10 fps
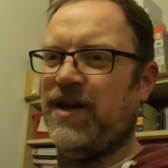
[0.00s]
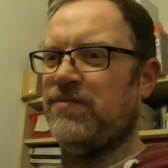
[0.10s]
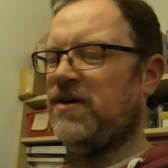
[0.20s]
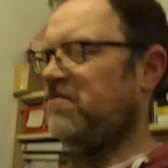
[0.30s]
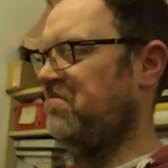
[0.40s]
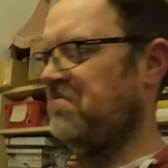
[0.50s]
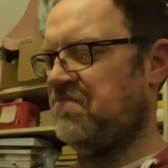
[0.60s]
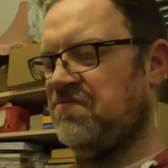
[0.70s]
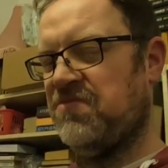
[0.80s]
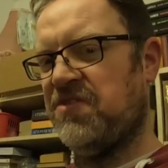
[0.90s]
get about
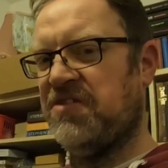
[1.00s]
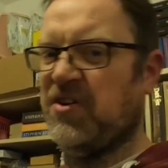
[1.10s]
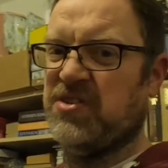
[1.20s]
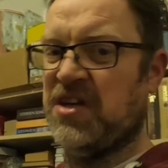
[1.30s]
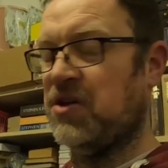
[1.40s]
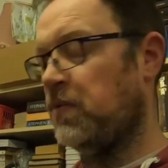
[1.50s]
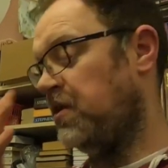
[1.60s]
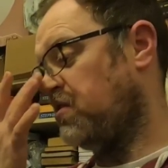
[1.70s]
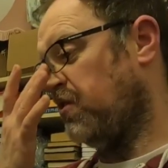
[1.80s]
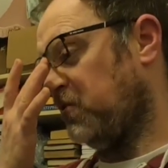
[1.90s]
13
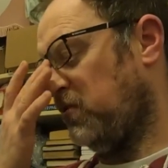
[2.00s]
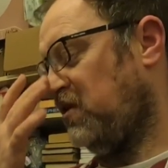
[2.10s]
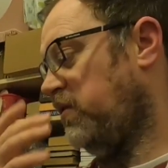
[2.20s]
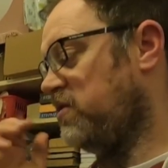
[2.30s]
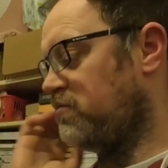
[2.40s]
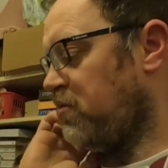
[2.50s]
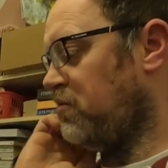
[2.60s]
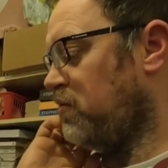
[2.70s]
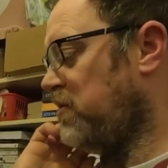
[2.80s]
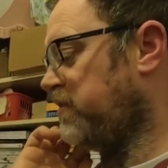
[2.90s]
quid, so I thought, oh, it's
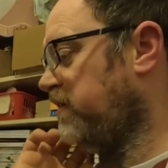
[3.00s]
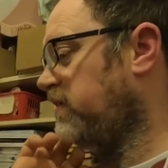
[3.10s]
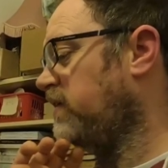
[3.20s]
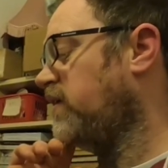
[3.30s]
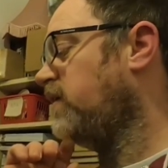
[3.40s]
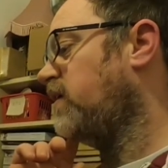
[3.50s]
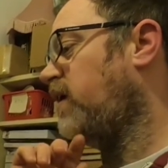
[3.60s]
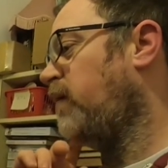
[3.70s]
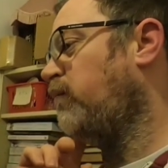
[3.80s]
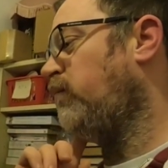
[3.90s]
probably worth it.
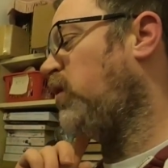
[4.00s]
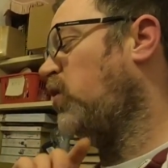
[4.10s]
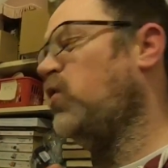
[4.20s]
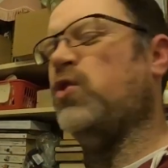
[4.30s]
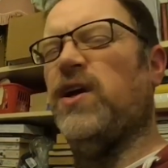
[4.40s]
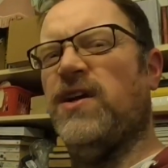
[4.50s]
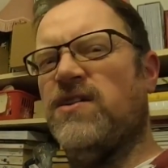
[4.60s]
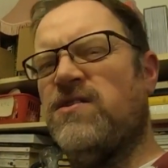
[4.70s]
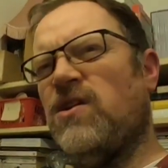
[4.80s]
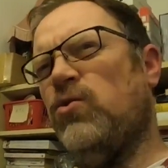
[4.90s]
But looking
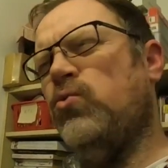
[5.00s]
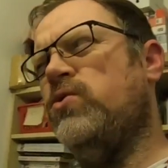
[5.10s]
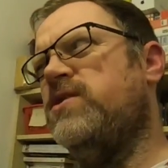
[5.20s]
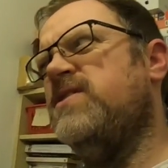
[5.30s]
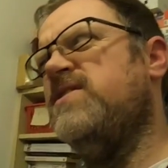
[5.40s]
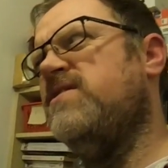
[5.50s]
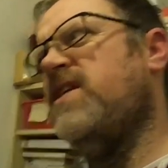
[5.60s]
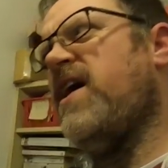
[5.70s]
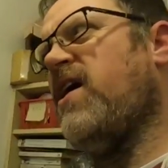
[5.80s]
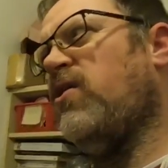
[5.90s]
at sold
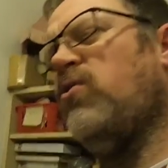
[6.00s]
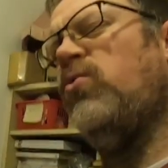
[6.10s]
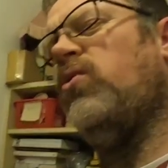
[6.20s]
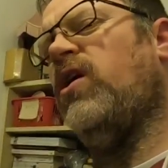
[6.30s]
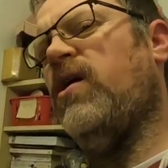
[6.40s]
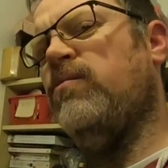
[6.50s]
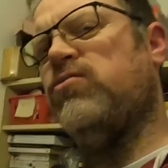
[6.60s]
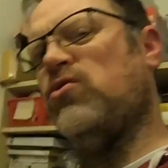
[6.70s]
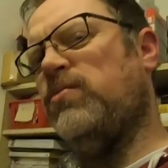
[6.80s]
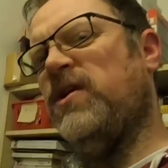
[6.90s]
now,
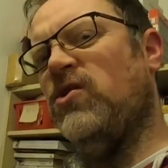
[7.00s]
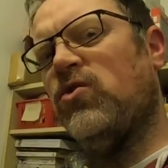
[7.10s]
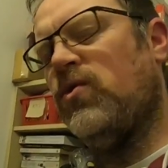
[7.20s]
probably not